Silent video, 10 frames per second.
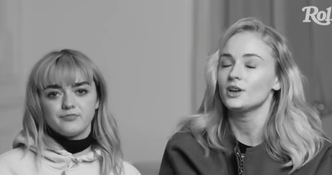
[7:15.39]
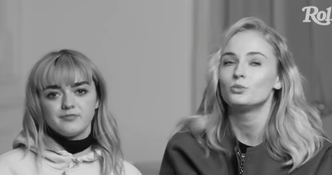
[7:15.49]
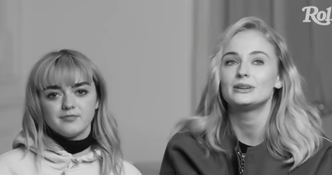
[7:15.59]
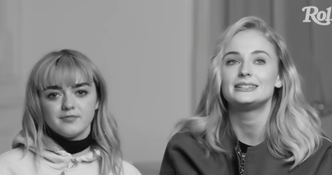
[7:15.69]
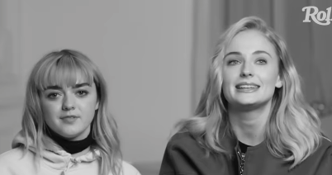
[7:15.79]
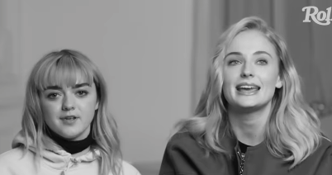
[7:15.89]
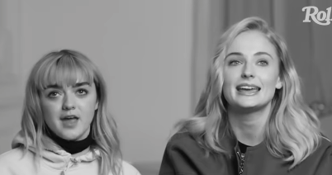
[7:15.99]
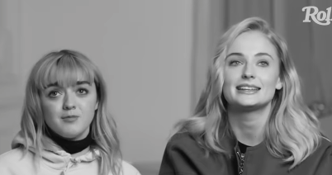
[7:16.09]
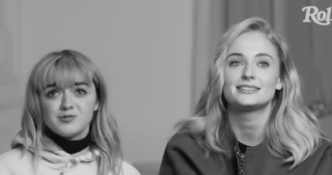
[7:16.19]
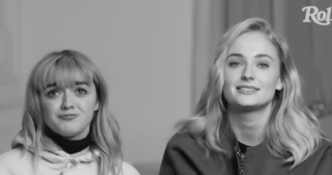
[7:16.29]
Speaker 1: We
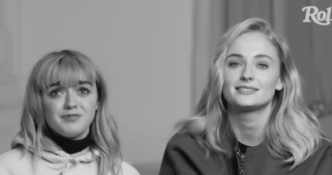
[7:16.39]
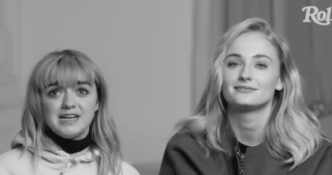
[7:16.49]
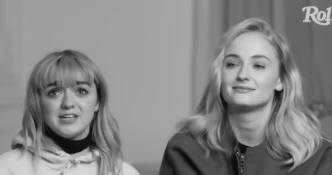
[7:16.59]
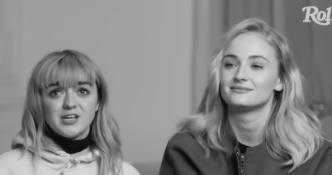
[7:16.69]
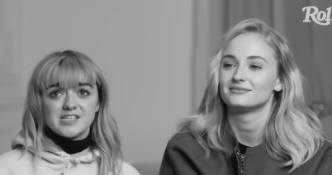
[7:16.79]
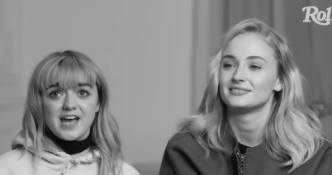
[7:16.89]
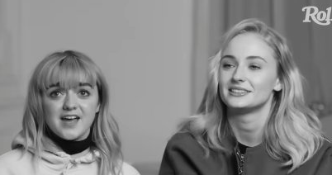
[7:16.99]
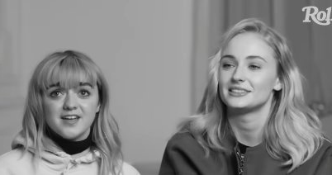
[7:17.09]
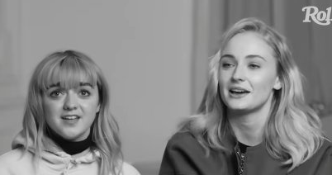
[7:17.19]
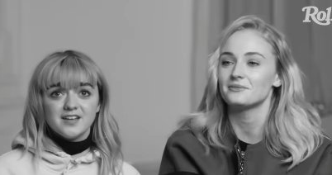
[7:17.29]
did. It was a really good
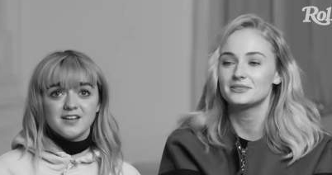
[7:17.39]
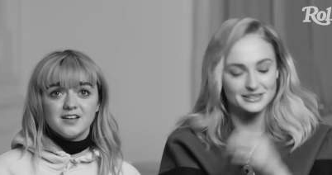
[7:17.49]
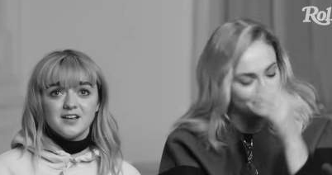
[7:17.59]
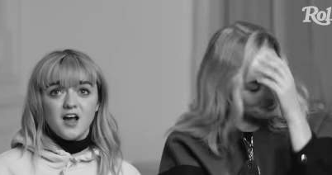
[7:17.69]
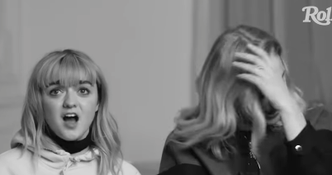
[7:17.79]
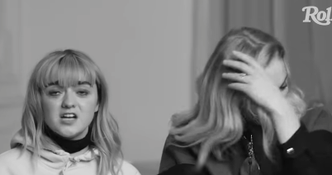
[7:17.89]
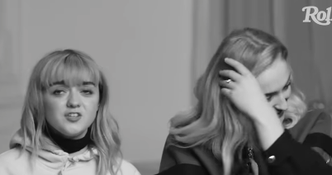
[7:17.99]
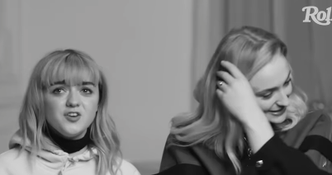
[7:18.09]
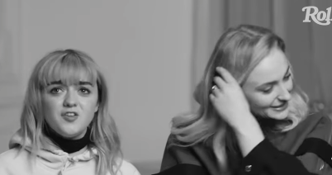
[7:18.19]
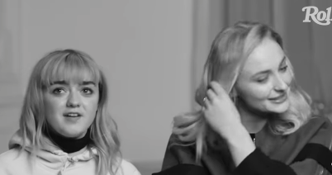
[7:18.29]
day. That was the best. I
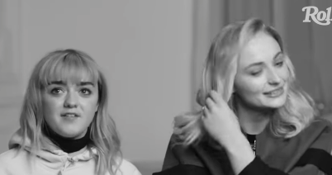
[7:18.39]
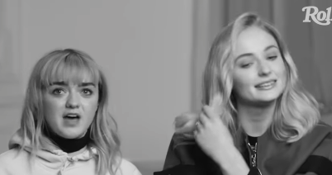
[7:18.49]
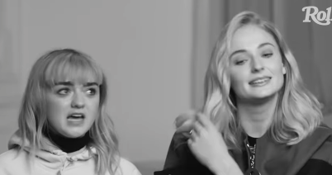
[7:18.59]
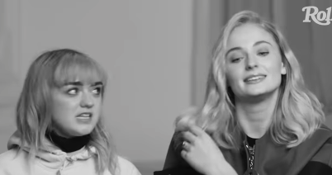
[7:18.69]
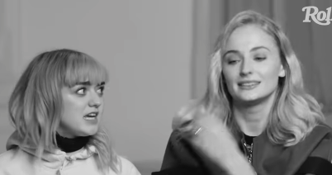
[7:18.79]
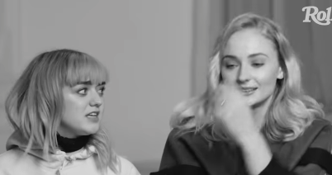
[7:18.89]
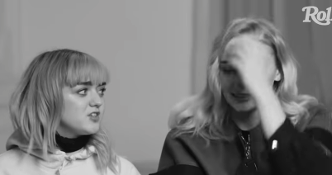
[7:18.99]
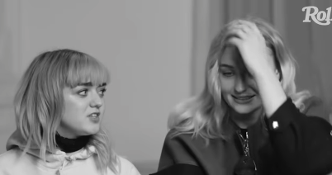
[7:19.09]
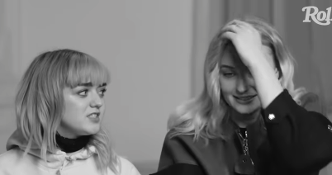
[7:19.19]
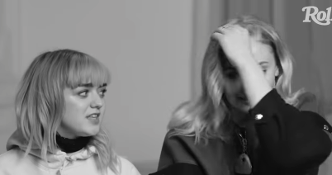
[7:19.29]
don't know that I've ever had a day
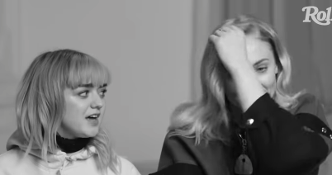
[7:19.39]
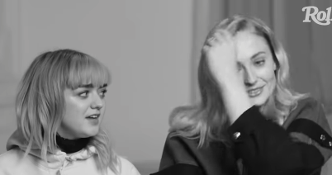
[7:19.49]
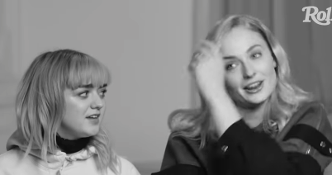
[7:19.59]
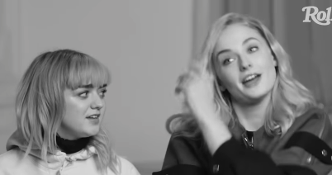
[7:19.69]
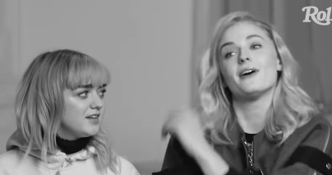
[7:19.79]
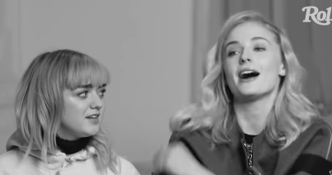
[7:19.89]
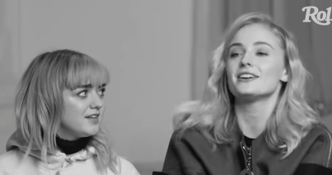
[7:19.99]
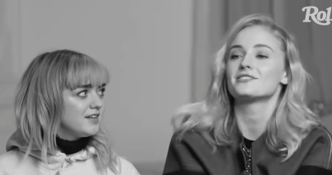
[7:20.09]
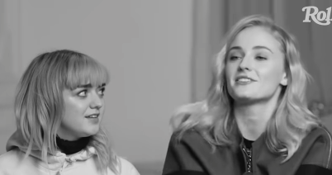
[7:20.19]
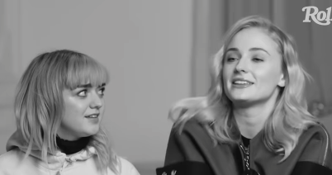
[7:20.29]
as good as that.
Speaker 2: No,
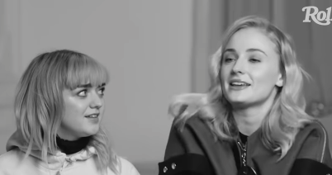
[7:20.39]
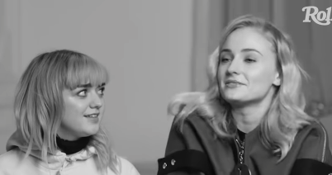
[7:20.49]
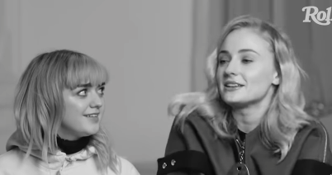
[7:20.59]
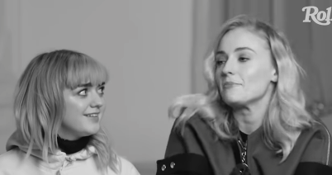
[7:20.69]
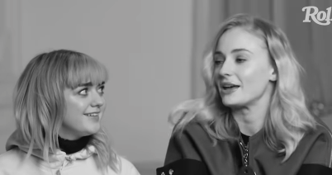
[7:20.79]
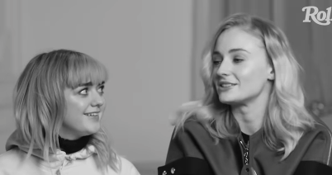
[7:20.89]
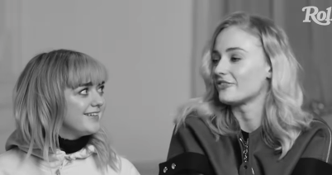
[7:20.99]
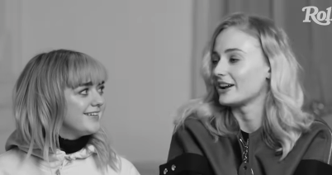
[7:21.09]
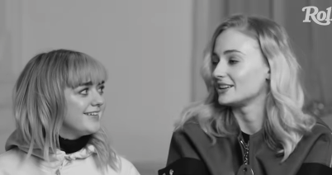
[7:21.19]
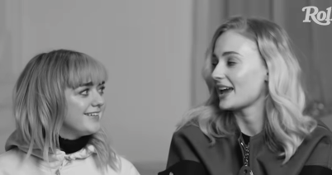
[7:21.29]
I agree. That was our
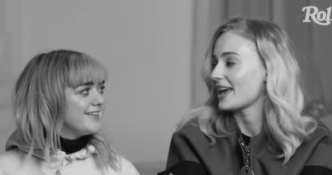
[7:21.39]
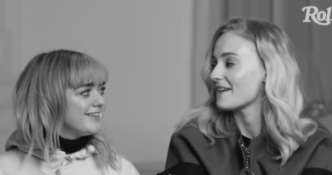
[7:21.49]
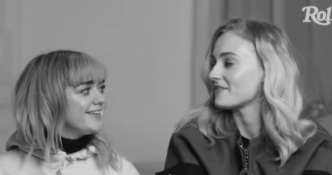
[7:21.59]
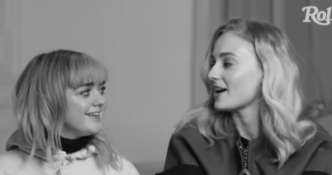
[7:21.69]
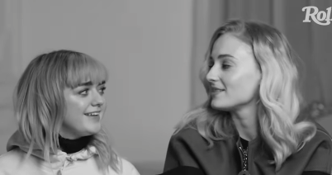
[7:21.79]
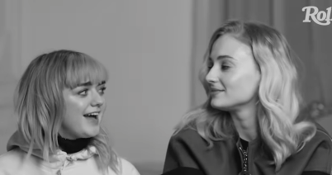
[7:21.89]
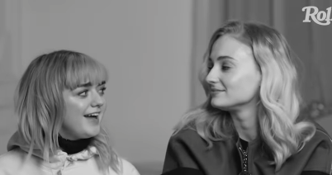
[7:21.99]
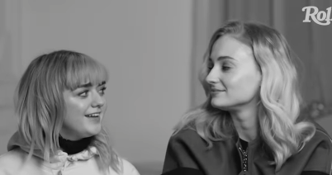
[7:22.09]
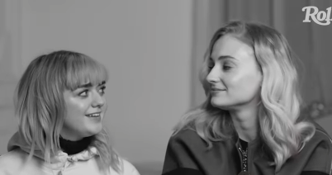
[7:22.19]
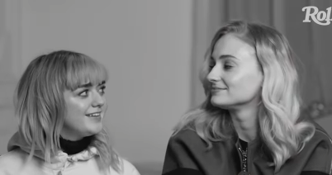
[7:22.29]
best friend day ever.
Speaker 1: Yeah.